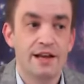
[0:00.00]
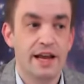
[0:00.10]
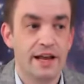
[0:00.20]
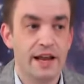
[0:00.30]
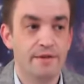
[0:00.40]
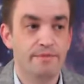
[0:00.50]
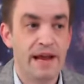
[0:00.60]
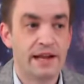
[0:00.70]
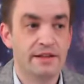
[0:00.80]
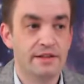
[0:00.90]
and
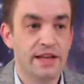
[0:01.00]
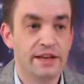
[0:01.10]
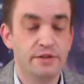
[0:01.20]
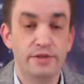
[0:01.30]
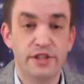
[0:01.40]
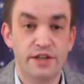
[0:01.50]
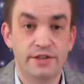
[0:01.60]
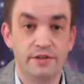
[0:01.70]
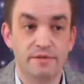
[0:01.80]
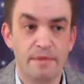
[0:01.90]
back in, like, to
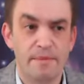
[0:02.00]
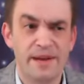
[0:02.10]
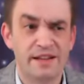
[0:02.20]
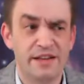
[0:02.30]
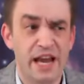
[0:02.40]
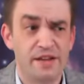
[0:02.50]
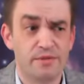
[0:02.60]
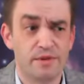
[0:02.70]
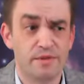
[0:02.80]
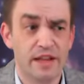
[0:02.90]
adjust to it. Remember back in the
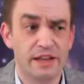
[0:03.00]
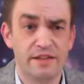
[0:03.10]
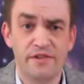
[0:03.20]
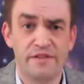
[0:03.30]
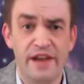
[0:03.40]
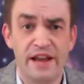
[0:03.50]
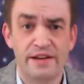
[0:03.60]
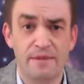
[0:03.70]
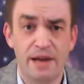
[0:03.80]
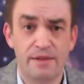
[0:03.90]
days where, like, living in a van
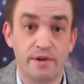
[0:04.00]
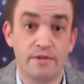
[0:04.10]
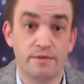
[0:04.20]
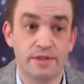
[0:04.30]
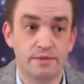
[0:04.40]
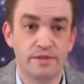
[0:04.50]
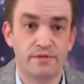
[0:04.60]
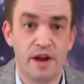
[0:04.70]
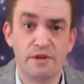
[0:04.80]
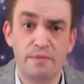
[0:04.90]
down by the river was
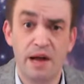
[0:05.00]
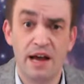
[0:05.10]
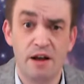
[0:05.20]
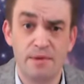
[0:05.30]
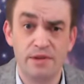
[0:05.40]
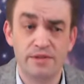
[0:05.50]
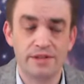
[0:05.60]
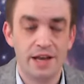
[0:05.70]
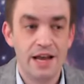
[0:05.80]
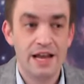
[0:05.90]
frowned upon
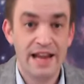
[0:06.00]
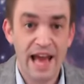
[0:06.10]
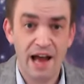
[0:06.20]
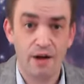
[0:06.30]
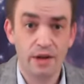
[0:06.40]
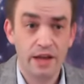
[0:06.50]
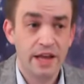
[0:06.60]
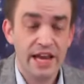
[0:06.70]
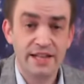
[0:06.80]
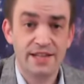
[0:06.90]
almost? Now
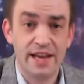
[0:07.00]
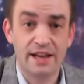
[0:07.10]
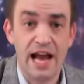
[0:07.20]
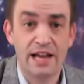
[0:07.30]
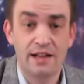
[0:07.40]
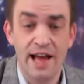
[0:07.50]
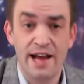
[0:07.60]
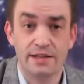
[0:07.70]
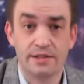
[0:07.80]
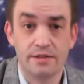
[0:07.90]
it's like high
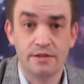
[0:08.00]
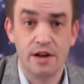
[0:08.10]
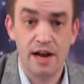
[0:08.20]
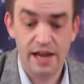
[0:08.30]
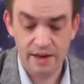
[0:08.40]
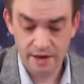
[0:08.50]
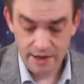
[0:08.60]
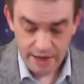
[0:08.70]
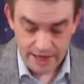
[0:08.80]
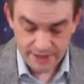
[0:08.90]
class, all right?
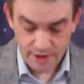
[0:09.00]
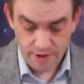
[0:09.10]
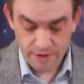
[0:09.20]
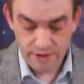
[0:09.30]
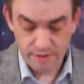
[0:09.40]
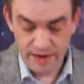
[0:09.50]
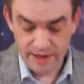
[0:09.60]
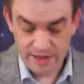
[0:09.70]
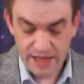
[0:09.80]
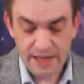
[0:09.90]
It's a whole nother way
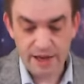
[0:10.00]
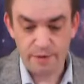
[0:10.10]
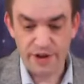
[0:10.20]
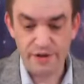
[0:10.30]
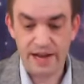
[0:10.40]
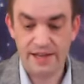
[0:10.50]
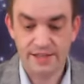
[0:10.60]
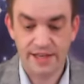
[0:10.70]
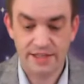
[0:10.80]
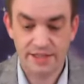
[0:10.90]
of thinking where you
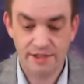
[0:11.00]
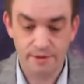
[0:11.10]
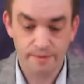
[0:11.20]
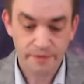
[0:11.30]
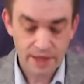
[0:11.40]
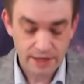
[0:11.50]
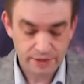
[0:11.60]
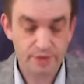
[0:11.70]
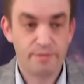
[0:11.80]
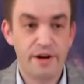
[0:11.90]
guys get to
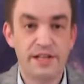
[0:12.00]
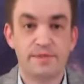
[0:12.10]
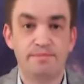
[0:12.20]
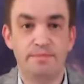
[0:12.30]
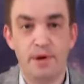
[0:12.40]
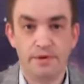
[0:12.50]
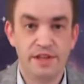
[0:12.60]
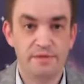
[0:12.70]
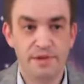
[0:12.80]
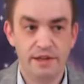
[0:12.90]
embrace
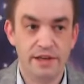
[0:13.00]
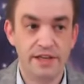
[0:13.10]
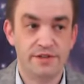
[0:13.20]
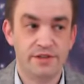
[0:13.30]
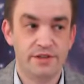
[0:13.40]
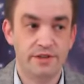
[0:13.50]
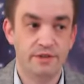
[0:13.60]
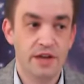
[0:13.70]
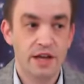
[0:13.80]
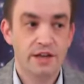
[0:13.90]
both the abilities
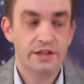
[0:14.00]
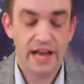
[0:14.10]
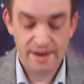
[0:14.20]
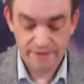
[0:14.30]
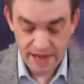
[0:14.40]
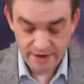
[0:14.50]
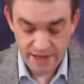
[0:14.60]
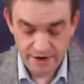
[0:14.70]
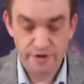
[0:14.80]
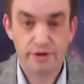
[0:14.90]
to have
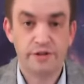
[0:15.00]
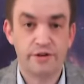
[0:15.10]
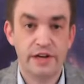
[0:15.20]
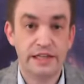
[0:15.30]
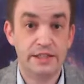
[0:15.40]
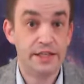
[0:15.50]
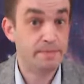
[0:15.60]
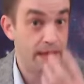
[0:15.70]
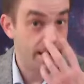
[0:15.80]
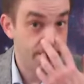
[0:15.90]
that nurturing,
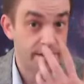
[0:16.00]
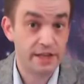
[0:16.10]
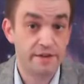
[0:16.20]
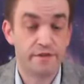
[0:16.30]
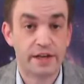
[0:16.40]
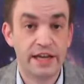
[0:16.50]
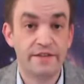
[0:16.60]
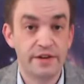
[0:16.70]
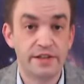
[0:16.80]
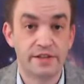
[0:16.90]
deep empathy and
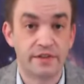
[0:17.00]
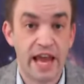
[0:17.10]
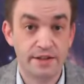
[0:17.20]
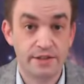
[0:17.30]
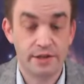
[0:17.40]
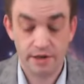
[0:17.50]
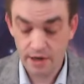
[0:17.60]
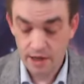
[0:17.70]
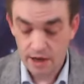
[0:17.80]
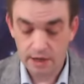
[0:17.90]
forgiveness of Cancer,
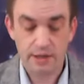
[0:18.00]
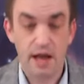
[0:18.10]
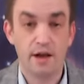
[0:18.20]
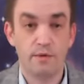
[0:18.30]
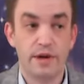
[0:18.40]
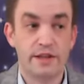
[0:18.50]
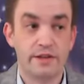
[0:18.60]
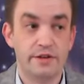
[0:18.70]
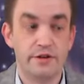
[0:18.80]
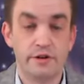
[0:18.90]
along with
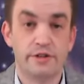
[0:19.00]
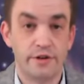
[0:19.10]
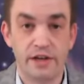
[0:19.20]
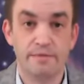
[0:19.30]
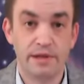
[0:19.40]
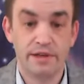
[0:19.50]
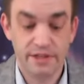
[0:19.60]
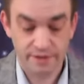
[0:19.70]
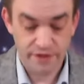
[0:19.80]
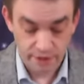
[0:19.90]
the nurturing
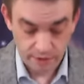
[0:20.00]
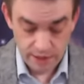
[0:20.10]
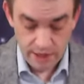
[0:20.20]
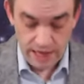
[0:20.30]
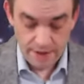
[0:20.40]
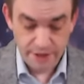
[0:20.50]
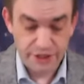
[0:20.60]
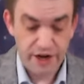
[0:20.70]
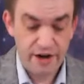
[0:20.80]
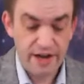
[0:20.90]
abilities of you. And the
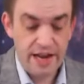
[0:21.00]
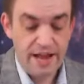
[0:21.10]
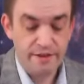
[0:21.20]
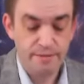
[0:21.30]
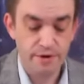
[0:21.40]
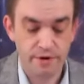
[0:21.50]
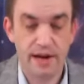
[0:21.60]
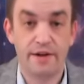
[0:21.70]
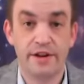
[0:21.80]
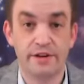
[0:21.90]
Chariot and the Moon are
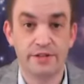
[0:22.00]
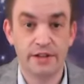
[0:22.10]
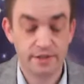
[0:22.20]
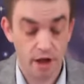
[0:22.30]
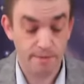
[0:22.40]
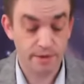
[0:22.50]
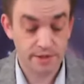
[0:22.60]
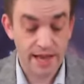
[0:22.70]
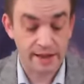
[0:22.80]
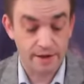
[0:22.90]
out here. So it's
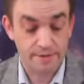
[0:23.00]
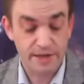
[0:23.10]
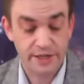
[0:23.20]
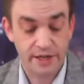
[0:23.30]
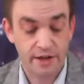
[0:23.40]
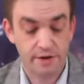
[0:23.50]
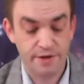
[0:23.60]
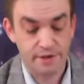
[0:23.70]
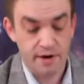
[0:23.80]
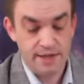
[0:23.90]
almost like I was mentioning a
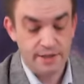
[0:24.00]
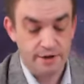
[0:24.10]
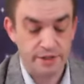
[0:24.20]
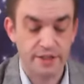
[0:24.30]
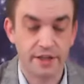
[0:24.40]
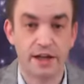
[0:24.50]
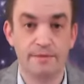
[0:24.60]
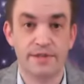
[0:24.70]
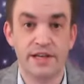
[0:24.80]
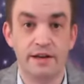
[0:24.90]
crisscross energy that
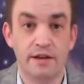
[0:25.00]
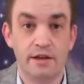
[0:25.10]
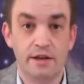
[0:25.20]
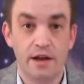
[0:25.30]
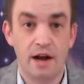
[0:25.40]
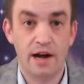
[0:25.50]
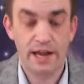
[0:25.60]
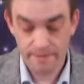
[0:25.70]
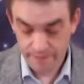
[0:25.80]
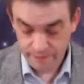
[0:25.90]
comes in. All right.